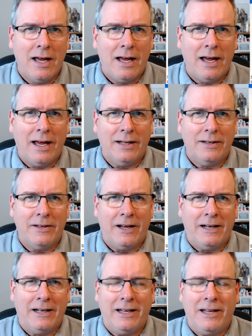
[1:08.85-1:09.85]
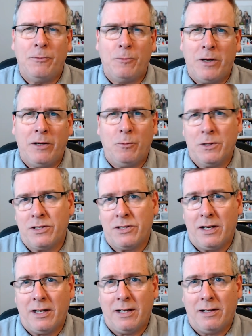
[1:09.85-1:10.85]
and it was
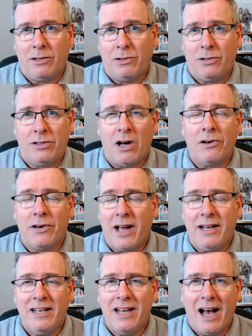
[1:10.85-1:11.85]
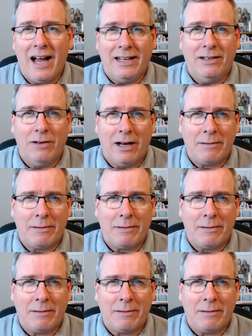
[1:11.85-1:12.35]
$1.99.